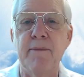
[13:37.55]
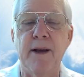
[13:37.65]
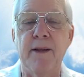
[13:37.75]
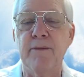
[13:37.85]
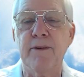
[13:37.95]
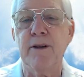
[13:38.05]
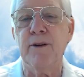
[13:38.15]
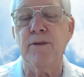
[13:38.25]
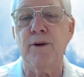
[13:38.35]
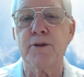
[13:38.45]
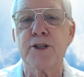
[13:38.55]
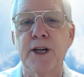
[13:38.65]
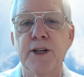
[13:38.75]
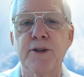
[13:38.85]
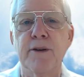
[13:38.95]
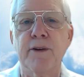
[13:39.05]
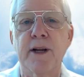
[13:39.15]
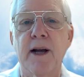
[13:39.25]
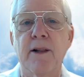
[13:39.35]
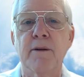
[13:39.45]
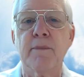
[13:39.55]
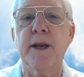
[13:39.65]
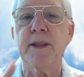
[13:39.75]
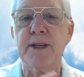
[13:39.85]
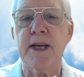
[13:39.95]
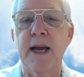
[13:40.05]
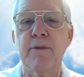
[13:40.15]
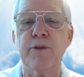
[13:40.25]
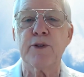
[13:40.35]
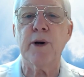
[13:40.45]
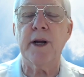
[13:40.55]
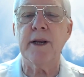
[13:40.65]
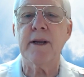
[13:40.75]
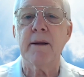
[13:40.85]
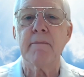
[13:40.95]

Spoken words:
Now their uniforms changed to a different color, but at the time it was white.